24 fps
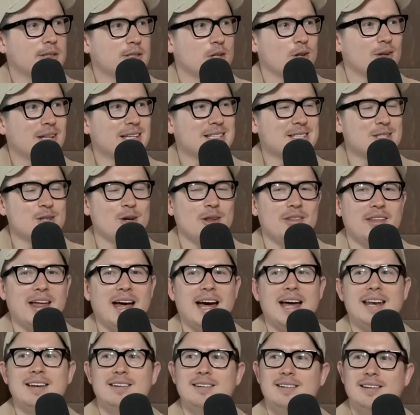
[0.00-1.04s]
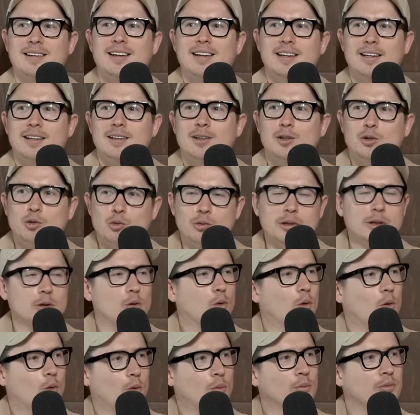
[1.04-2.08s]
So there's not that real
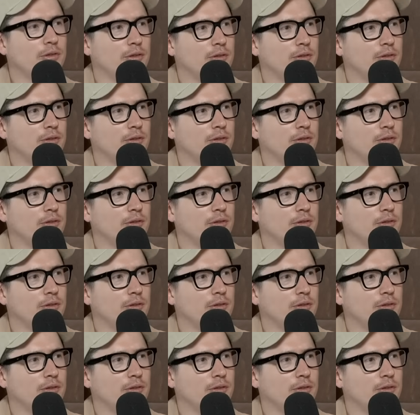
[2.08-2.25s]
oomph